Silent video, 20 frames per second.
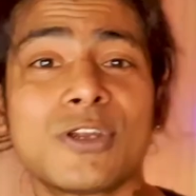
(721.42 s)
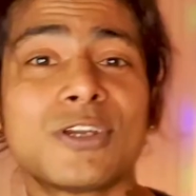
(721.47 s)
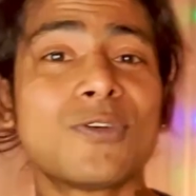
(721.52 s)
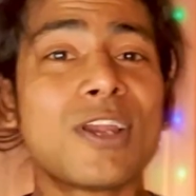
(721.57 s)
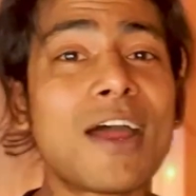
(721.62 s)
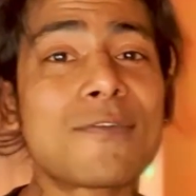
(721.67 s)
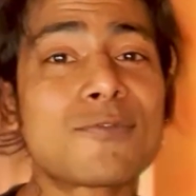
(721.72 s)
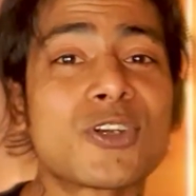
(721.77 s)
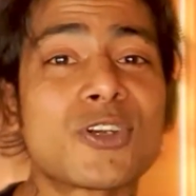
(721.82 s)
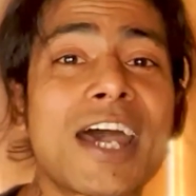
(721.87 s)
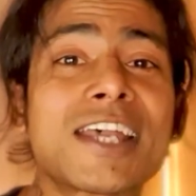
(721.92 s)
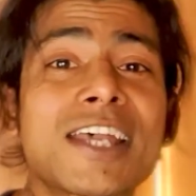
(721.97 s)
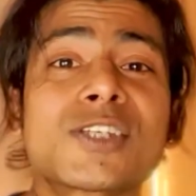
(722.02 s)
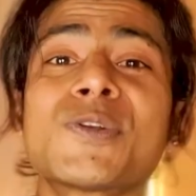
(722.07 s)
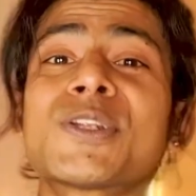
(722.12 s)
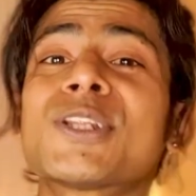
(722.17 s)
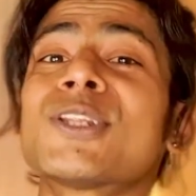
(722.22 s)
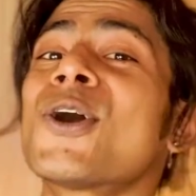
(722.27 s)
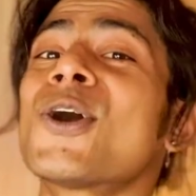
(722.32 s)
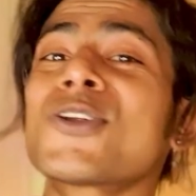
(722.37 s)
have to dance with a
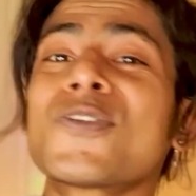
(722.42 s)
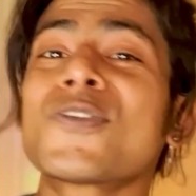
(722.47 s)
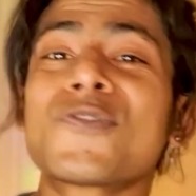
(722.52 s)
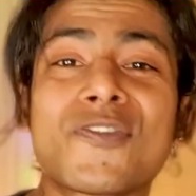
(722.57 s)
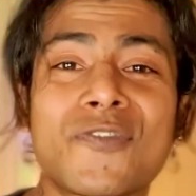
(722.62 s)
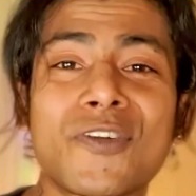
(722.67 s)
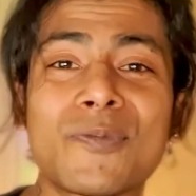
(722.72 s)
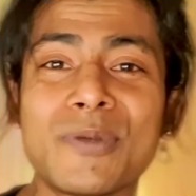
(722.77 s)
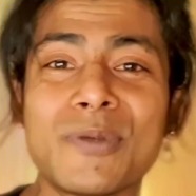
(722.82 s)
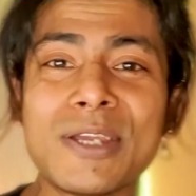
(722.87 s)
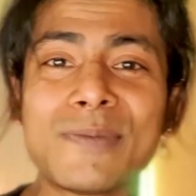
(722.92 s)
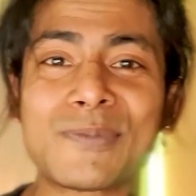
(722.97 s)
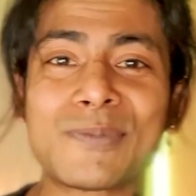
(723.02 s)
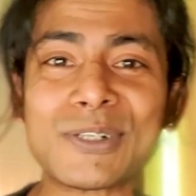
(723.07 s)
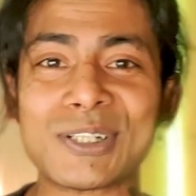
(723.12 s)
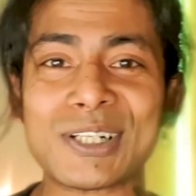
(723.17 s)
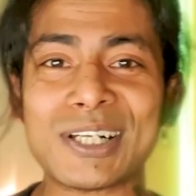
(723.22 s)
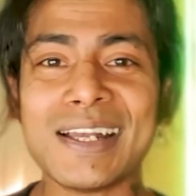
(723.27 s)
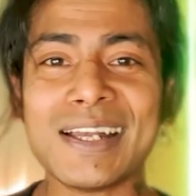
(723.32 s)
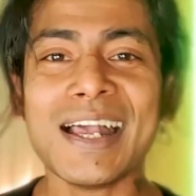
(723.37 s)
lot of different people,
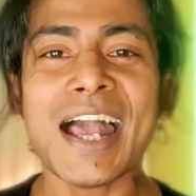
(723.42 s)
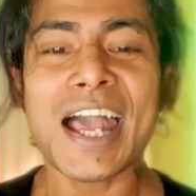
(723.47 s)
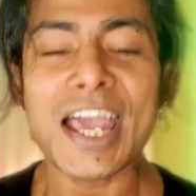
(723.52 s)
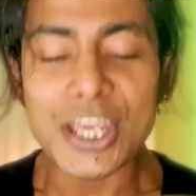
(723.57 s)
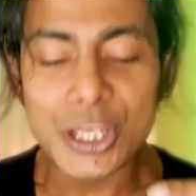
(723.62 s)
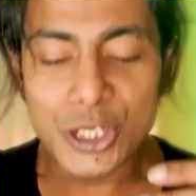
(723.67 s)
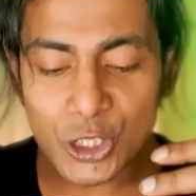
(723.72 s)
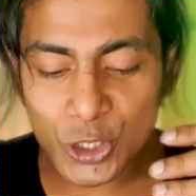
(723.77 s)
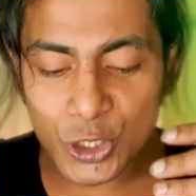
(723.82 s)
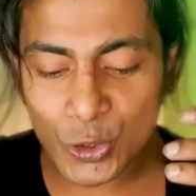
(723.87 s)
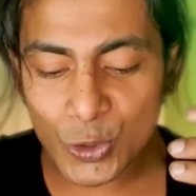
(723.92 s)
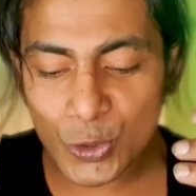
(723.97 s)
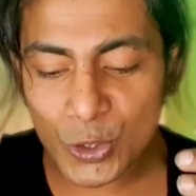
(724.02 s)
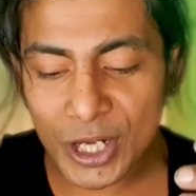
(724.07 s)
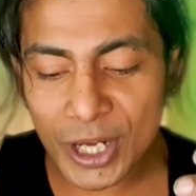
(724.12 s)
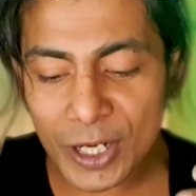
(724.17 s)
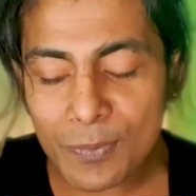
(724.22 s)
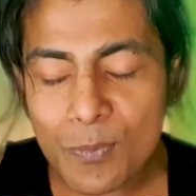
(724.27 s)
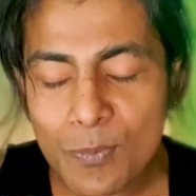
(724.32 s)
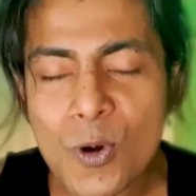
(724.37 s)
you get
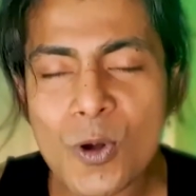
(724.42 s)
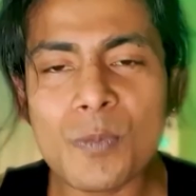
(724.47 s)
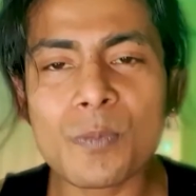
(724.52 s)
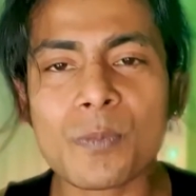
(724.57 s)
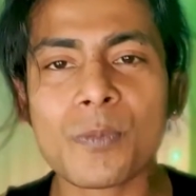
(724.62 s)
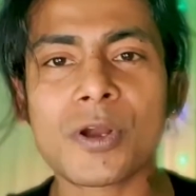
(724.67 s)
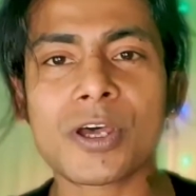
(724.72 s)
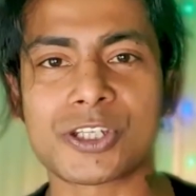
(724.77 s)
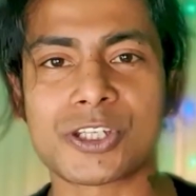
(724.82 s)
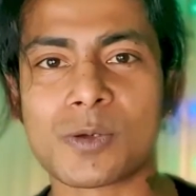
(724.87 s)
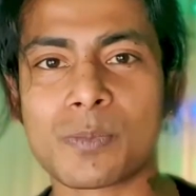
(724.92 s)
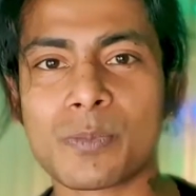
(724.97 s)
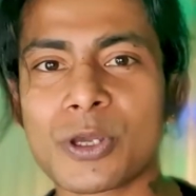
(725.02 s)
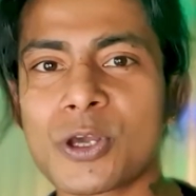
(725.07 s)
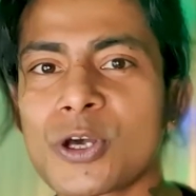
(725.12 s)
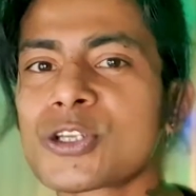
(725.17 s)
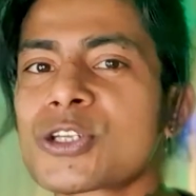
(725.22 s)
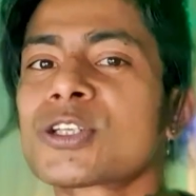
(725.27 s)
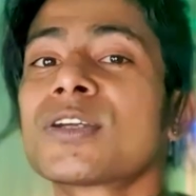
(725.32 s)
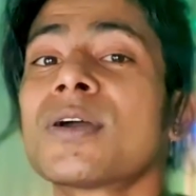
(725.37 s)
more brushed because
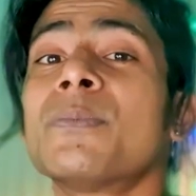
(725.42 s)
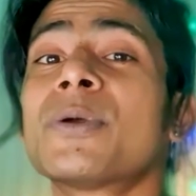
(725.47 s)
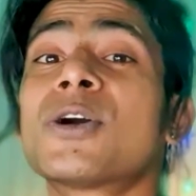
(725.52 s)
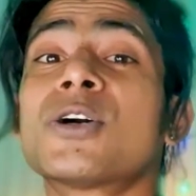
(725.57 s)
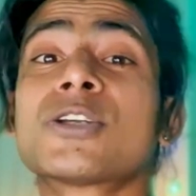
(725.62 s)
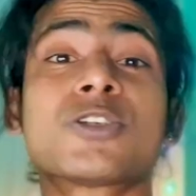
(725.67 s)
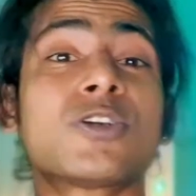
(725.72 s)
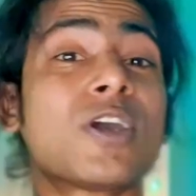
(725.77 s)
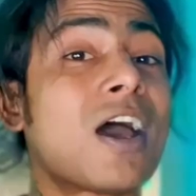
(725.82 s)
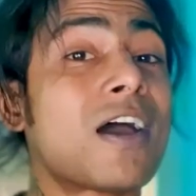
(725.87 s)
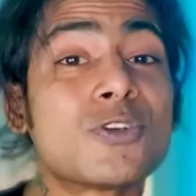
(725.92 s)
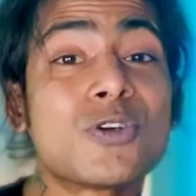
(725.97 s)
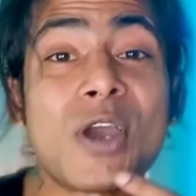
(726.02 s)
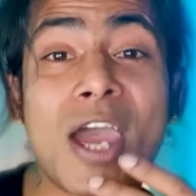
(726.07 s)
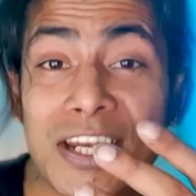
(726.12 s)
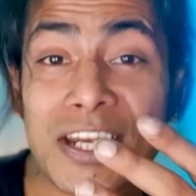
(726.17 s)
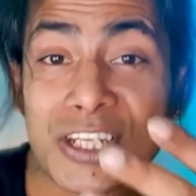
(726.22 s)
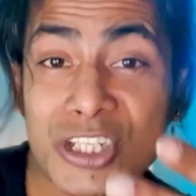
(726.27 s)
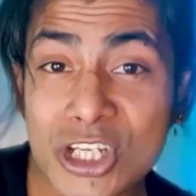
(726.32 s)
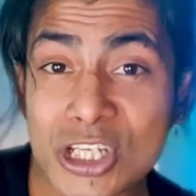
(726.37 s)
you have to
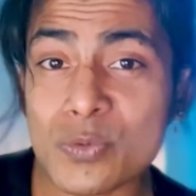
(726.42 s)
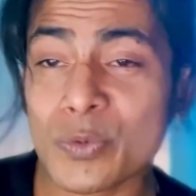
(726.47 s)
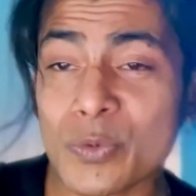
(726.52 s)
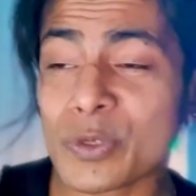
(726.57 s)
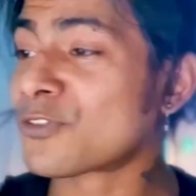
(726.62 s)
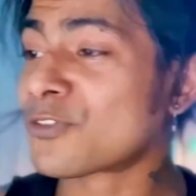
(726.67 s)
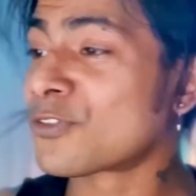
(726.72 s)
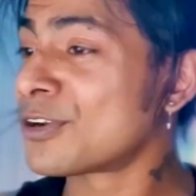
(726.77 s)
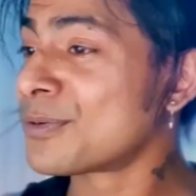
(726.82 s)
adjust with different